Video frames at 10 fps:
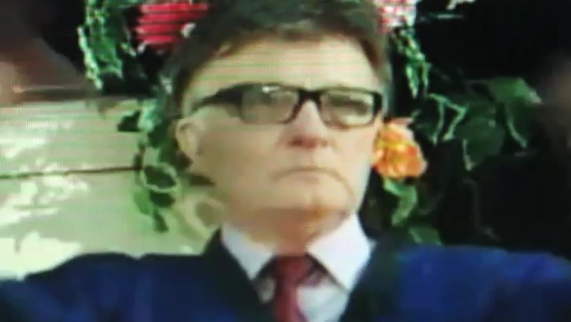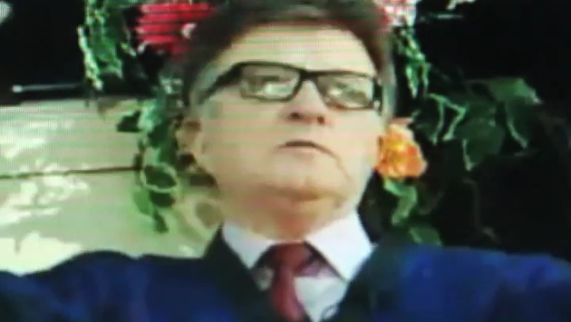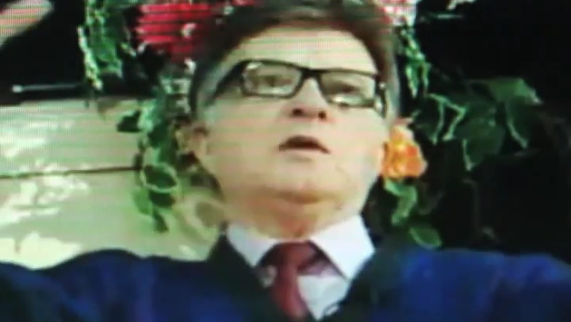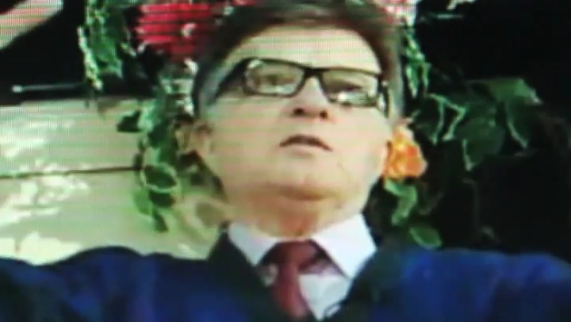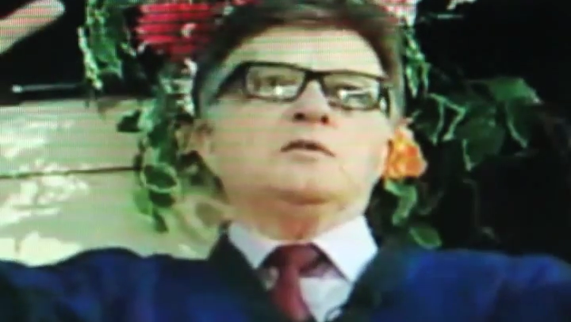
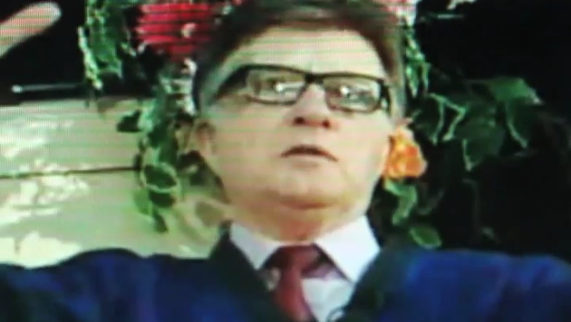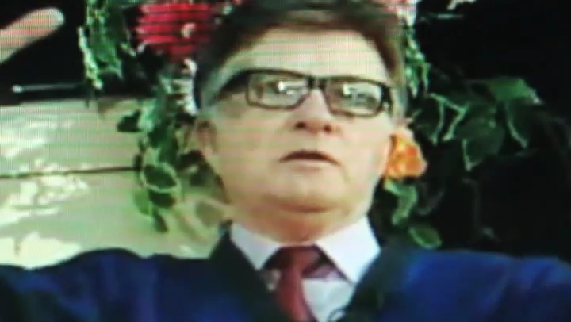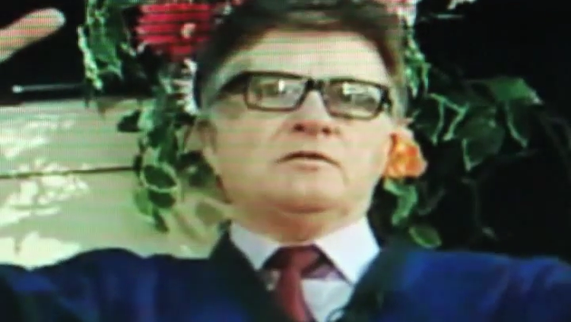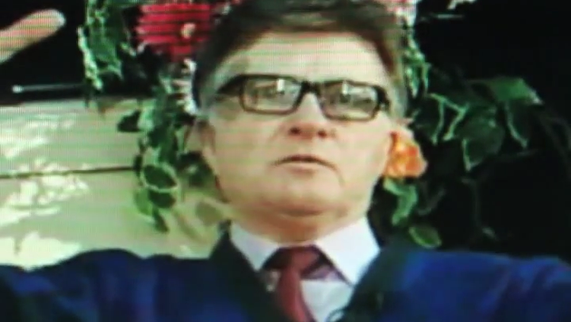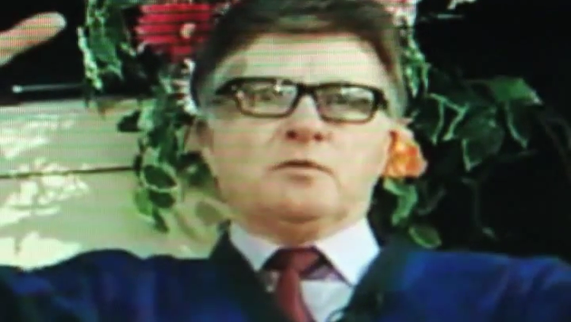the other
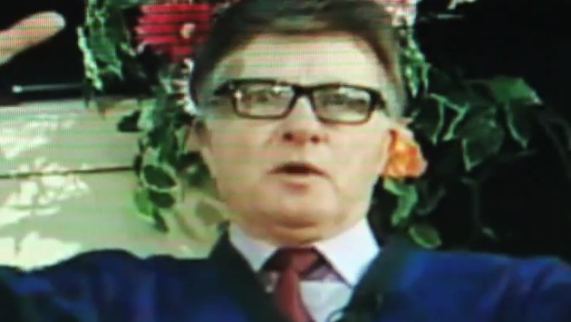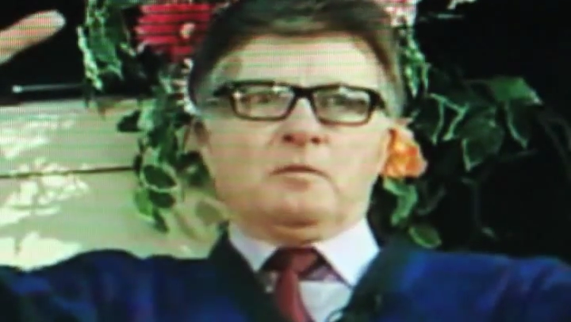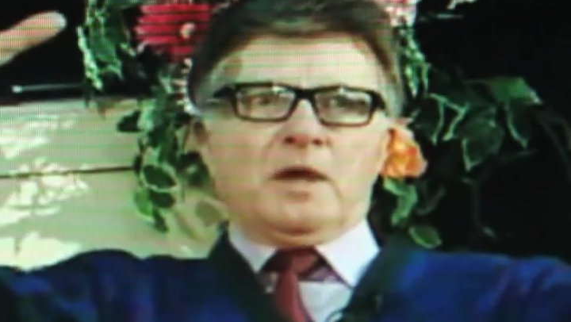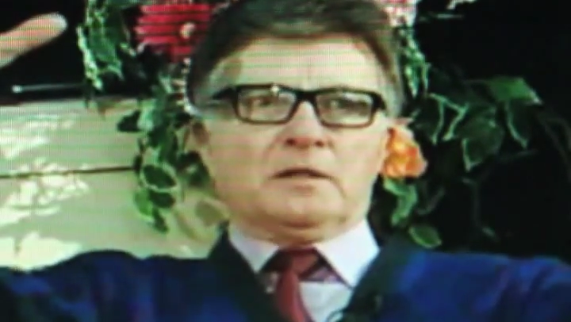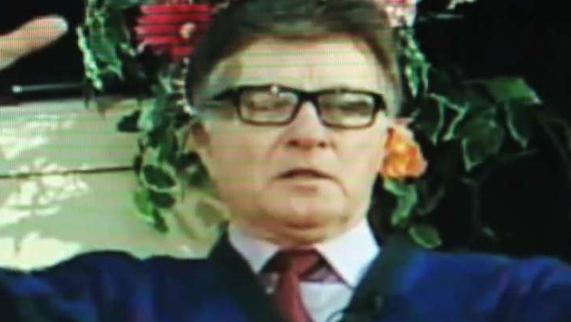leaves
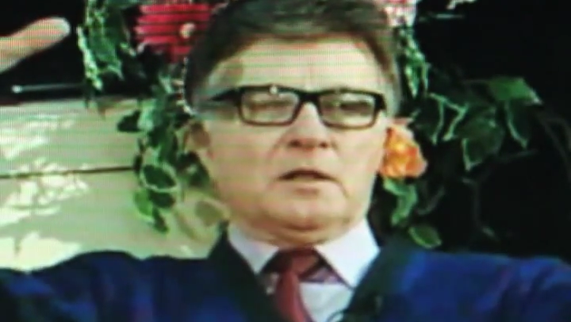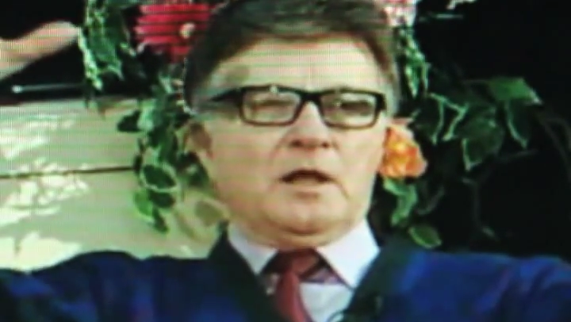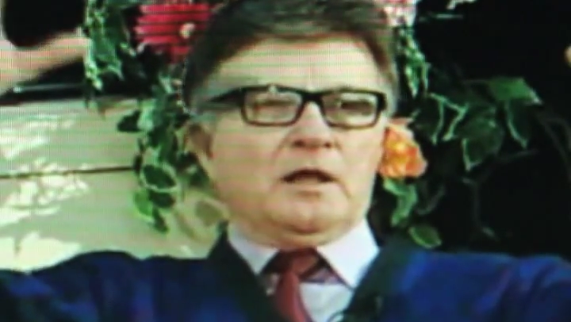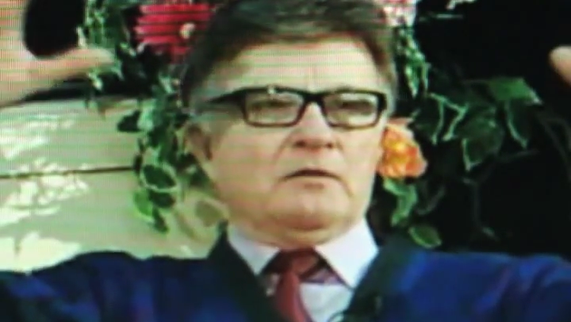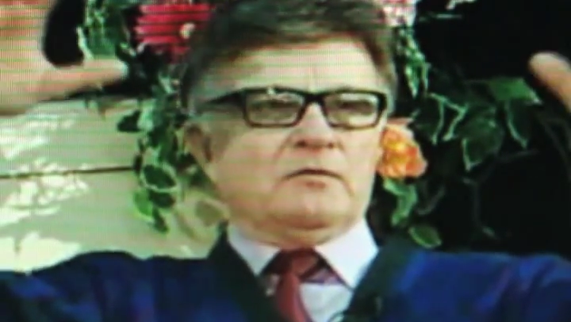sprung back to
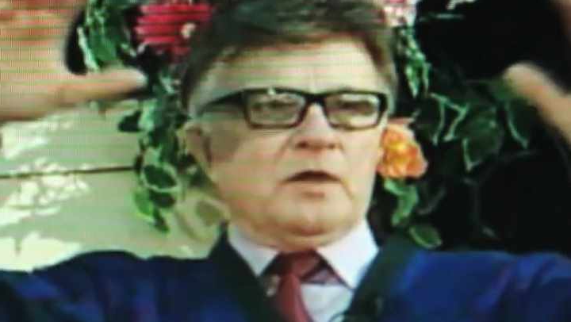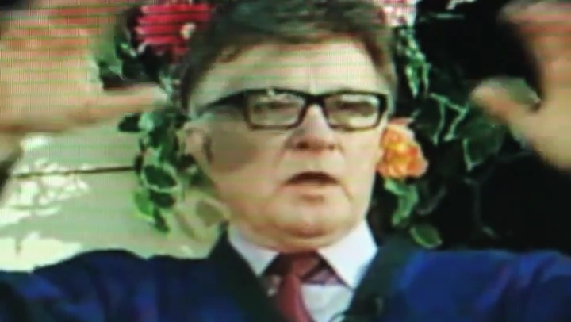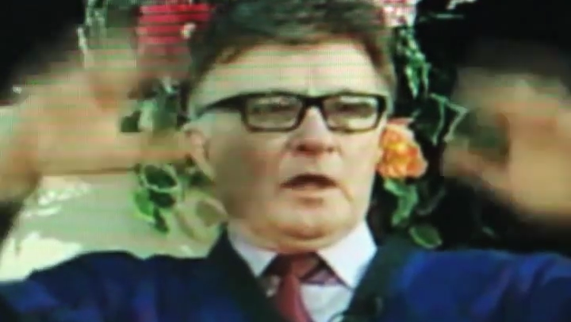life,